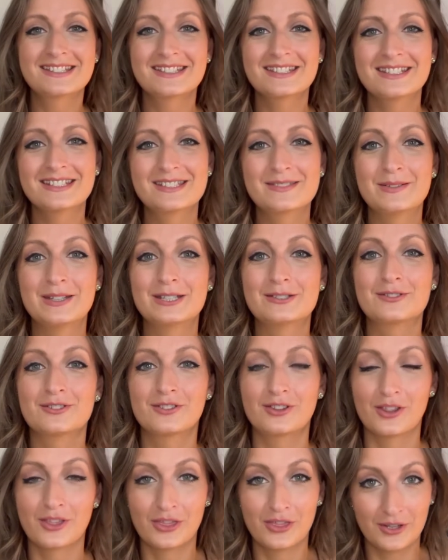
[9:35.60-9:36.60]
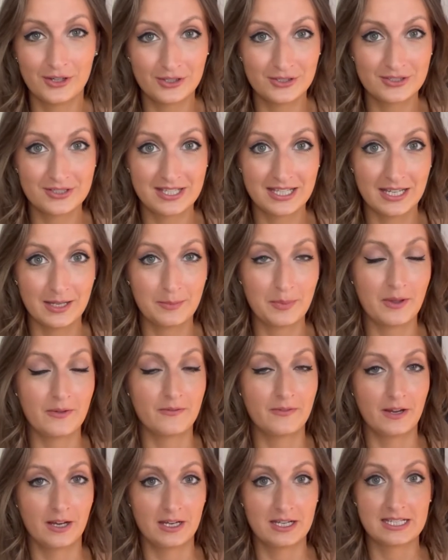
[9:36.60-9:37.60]
leads me into the third tip
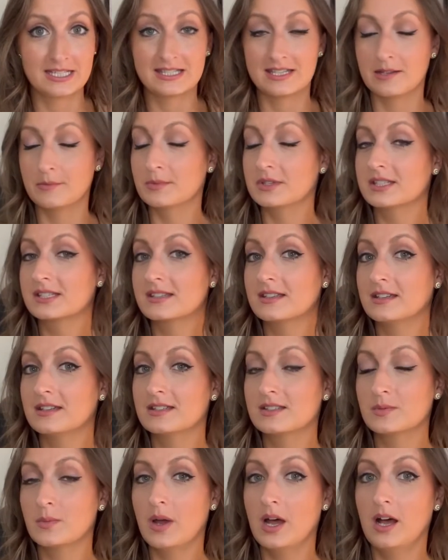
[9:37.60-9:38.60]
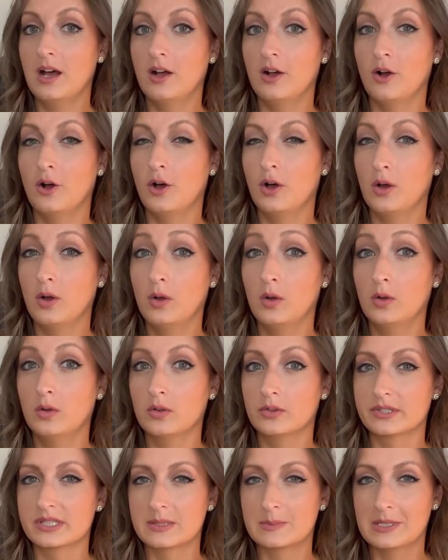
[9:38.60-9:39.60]
very seamlessly as well.
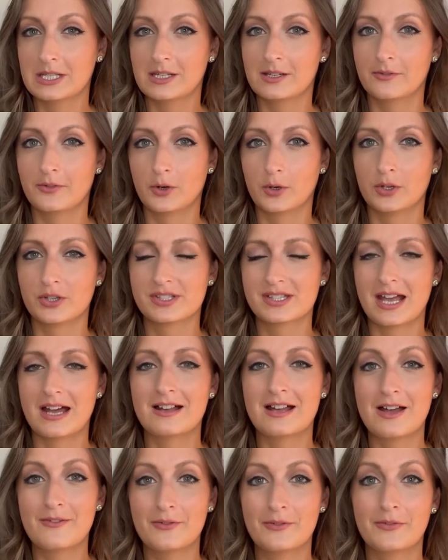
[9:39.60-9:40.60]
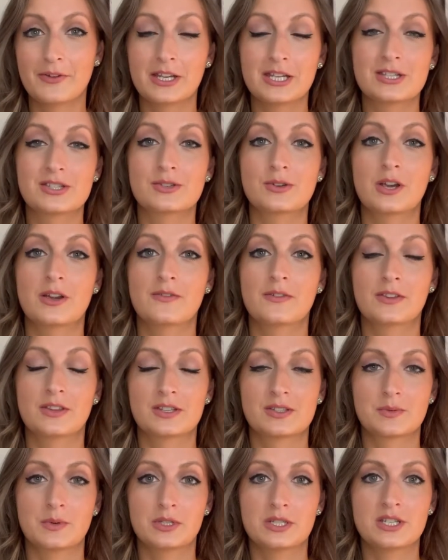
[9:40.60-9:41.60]
Holes. Speaking of holes, I'll have a funny story for
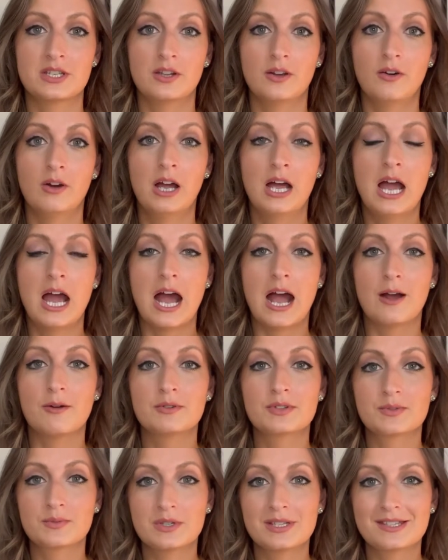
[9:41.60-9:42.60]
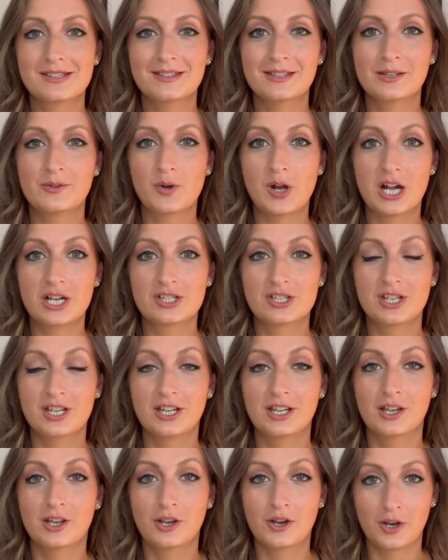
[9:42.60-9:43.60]
this one too. I was recently
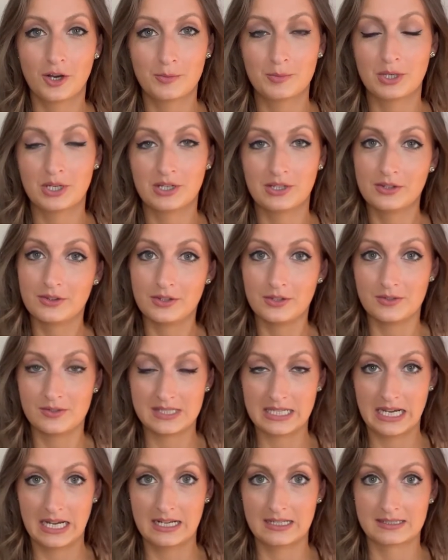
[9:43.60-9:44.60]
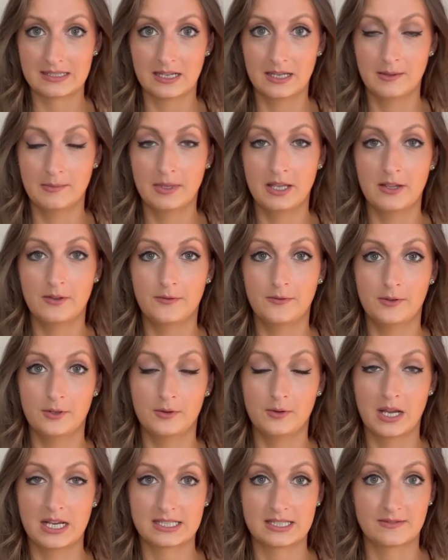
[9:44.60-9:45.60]
watching Curb Your Enthusiasm, if
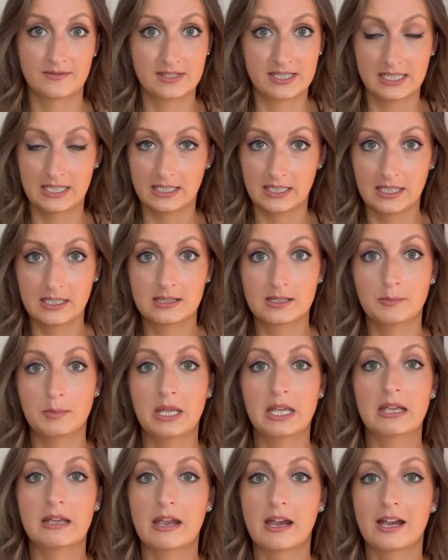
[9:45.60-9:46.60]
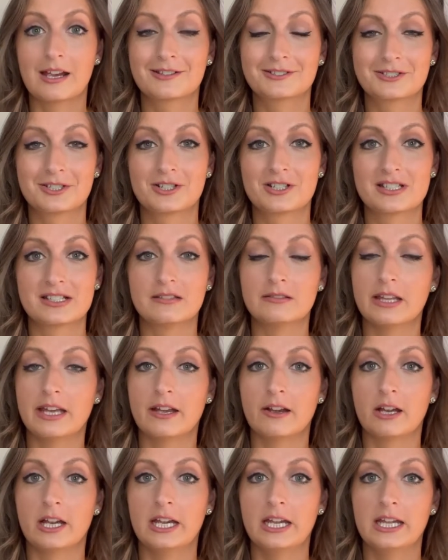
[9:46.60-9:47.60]
you guys have seen it. The main character is
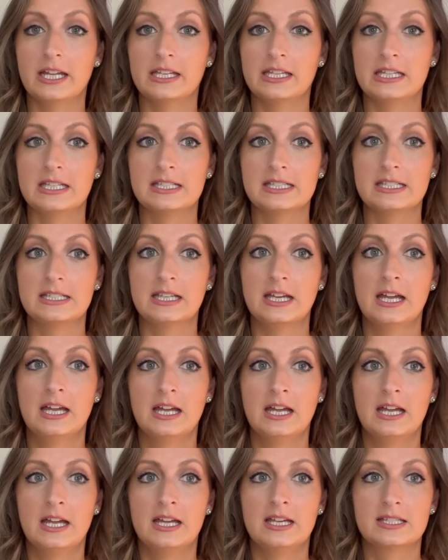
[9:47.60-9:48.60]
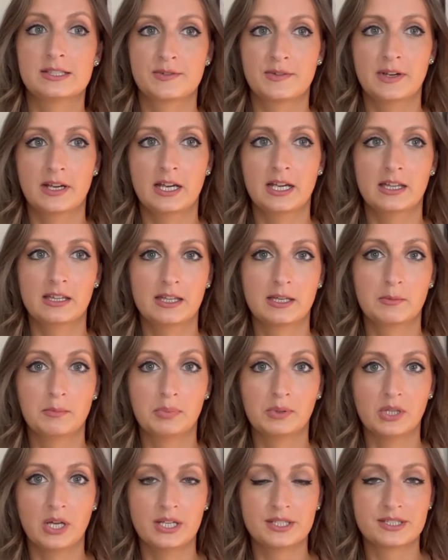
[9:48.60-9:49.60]
Larry, and he is very like
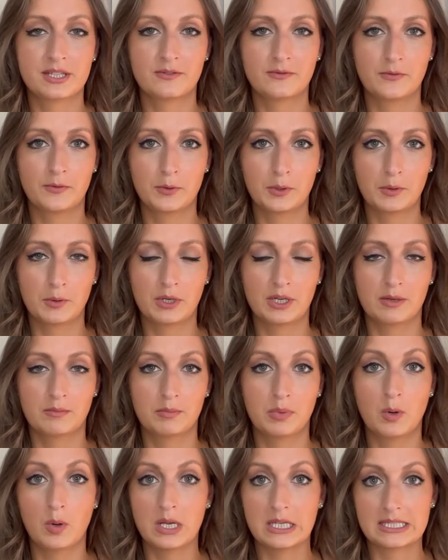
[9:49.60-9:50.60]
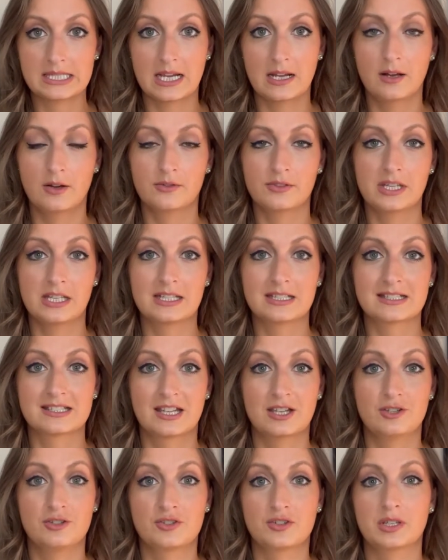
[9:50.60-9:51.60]
blunt and forward and points out things
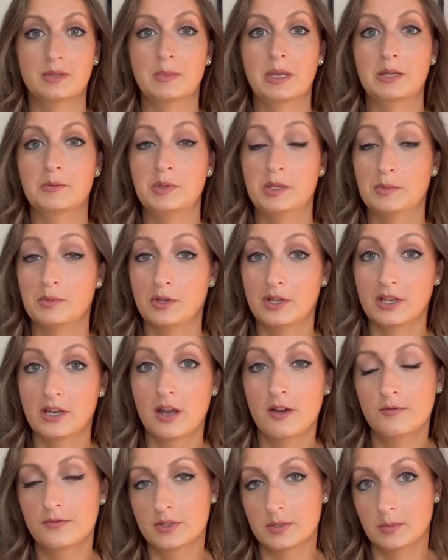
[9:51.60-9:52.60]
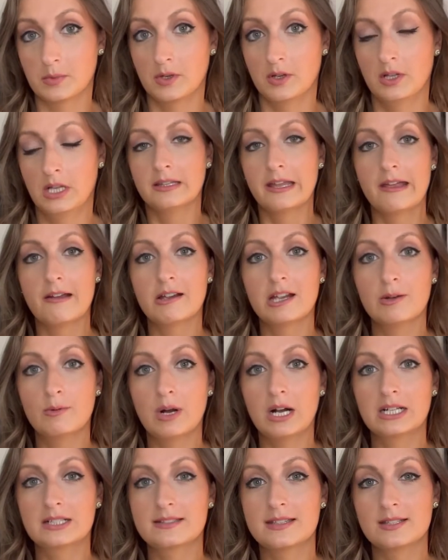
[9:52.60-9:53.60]
that usually make people uncomfortable. Larry
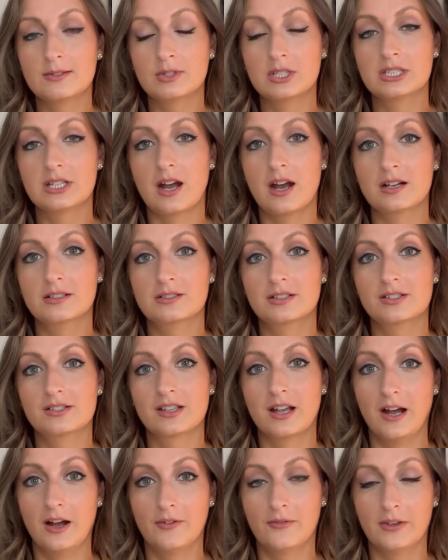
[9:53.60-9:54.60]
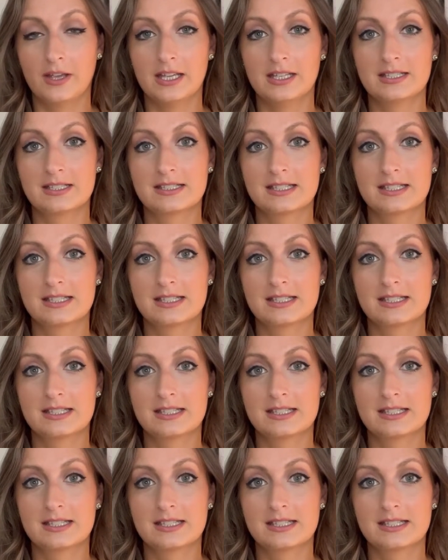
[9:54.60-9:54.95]
walks into a doctor's office,